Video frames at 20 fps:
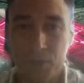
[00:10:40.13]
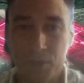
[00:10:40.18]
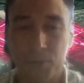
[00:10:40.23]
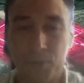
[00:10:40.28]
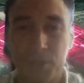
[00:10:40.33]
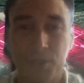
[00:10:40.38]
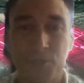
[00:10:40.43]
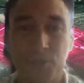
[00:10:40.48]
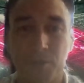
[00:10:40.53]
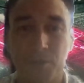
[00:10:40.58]

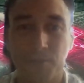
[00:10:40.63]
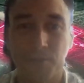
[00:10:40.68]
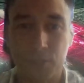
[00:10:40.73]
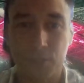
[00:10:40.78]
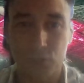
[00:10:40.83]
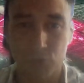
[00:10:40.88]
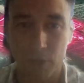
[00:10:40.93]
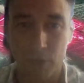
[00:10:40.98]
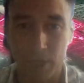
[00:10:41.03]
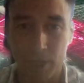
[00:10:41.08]
We're going to do a
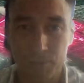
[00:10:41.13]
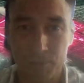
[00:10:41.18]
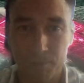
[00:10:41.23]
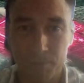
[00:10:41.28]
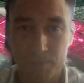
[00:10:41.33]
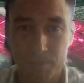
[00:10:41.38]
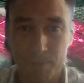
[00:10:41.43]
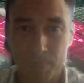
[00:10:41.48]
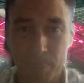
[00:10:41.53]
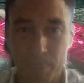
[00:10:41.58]
free trial,
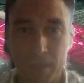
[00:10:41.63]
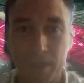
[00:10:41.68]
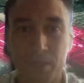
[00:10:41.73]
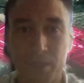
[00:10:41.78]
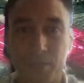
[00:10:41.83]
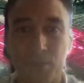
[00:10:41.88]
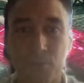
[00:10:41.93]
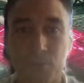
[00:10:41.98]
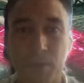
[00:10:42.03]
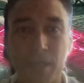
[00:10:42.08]

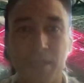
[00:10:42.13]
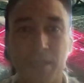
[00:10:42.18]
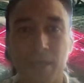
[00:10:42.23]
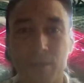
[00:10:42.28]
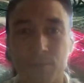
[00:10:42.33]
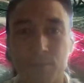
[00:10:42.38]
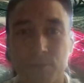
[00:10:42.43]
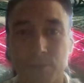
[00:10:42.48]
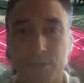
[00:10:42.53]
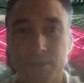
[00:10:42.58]
and the way
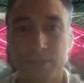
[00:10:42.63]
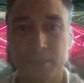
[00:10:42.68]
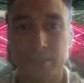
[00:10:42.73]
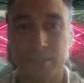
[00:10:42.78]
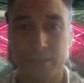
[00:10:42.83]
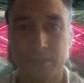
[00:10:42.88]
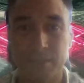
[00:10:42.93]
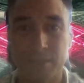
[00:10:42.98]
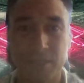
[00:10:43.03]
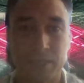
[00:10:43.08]
that works
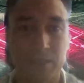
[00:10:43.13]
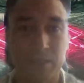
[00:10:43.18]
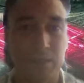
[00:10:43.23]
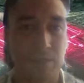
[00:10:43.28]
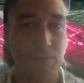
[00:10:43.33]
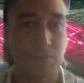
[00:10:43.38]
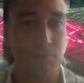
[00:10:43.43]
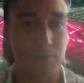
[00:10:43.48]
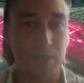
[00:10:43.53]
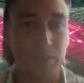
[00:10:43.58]
is
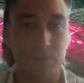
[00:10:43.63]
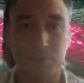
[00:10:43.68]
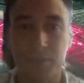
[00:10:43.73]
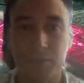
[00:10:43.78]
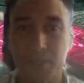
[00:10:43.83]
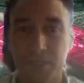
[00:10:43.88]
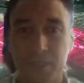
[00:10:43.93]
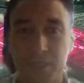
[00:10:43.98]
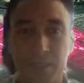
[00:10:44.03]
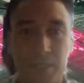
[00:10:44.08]
for
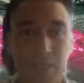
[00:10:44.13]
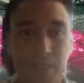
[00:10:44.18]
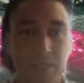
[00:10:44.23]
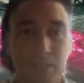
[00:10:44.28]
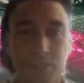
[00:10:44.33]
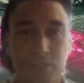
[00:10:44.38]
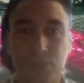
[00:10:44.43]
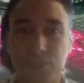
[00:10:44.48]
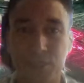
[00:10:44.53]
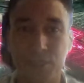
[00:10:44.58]
every
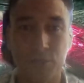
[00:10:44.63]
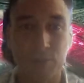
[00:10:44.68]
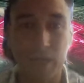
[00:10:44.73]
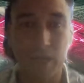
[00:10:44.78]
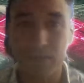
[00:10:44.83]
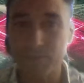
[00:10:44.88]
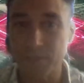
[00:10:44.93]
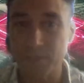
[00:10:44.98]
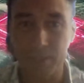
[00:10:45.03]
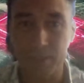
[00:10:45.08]

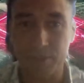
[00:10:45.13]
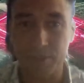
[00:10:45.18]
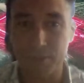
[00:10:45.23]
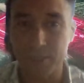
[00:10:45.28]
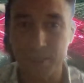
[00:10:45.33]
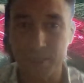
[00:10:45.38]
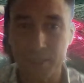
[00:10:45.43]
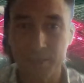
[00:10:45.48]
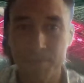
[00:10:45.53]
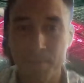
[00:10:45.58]
geographic
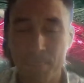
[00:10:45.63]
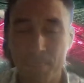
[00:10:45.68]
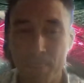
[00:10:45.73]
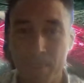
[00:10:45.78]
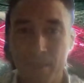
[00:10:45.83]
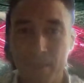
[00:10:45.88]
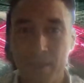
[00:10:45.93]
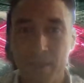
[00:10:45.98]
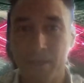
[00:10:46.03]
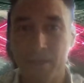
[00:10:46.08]
area,
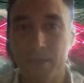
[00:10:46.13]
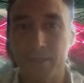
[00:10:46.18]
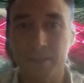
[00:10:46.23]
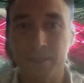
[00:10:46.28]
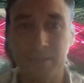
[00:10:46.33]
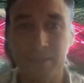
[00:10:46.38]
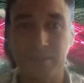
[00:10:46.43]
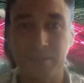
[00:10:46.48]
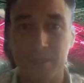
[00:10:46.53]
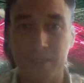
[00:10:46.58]

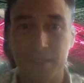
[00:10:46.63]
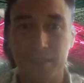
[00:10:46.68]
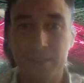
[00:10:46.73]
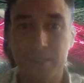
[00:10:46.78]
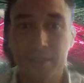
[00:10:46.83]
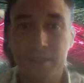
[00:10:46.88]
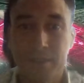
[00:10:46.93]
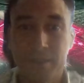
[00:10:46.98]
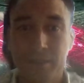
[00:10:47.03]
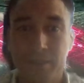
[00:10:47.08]
let's
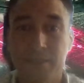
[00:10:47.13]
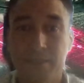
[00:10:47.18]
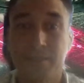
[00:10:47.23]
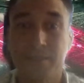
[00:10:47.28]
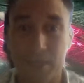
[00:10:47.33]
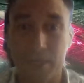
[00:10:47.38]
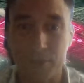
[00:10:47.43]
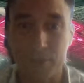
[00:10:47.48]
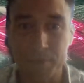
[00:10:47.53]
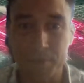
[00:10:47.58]
say
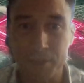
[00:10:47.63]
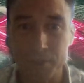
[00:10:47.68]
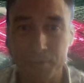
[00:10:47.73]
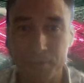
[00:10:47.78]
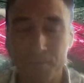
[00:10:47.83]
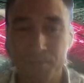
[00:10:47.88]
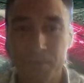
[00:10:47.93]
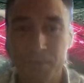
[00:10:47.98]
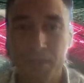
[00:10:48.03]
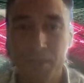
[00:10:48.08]

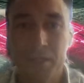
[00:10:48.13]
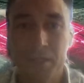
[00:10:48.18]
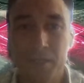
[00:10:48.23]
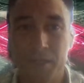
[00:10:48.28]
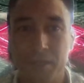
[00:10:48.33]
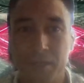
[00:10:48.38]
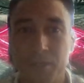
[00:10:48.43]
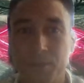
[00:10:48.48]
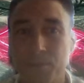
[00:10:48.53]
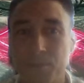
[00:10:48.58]
Sacramento,
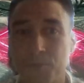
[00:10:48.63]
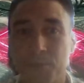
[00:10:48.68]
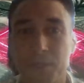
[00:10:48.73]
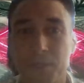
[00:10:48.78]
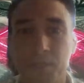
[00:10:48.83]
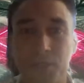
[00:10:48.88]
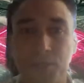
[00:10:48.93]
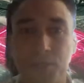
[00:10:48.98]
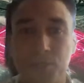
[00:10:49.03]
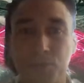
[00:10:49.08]
we're
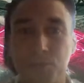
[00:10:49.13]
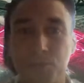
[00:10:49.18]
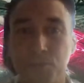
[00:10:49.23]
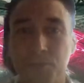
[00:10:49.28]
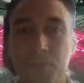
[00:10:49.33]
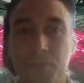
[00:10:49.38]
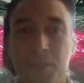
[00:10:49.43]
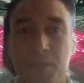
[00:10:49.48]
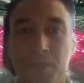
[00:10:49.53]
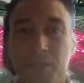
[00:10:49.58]
going to
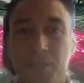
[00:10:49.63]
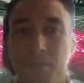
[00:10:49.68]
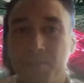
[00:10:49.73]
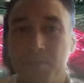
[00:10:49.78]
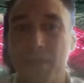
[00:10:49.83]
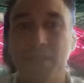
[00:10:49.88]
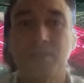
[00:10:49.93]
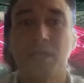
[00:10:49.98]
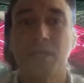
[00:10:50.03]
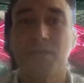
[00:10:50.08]
do,
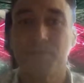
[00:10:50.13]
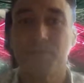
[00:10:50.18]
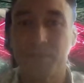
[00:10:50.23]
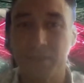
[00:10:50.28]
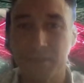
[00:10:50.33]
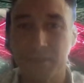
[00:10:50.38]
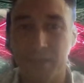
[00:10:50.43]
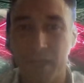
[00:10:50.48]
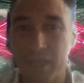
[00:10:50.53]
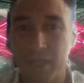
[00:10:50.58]
based off of
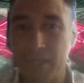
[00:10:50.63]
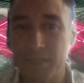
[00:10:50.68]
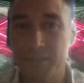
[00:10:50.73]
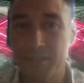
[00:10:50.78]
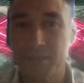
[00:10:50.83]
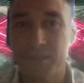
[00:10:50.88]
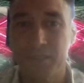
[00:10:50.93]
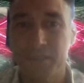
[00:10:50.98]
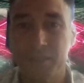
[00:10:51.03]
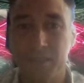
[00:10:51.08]
the
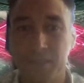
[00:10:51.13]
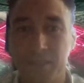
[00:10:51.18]
size,